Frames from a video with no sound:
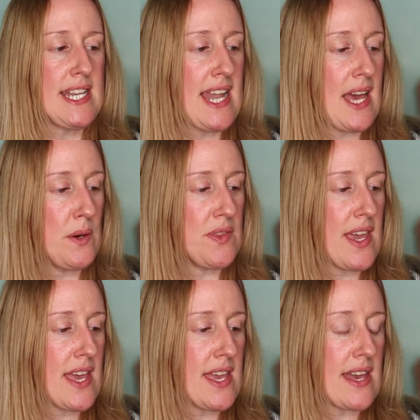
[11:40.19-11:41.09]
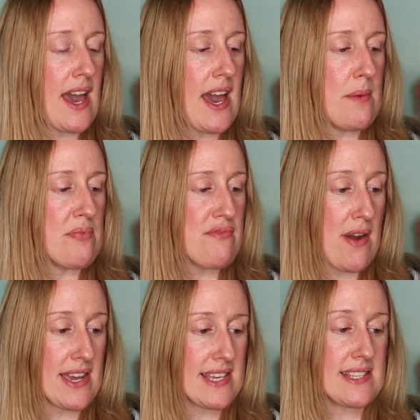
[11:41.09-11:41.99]
Now, the
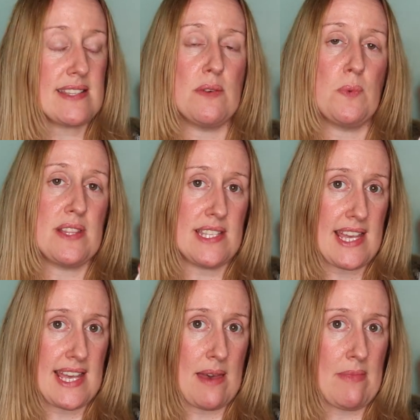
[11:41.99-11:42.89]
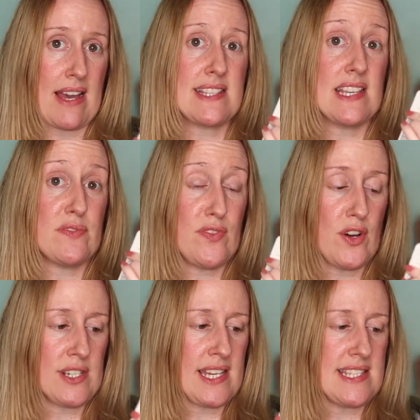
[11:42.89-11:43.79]
price with TK Maxx is
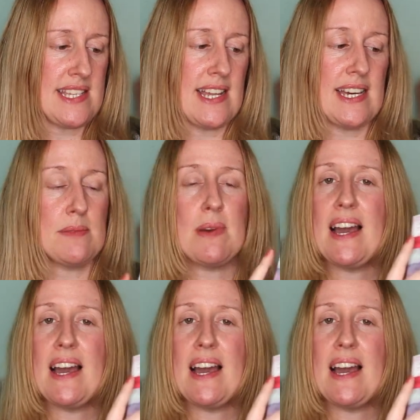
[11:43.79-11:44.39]
£4.99,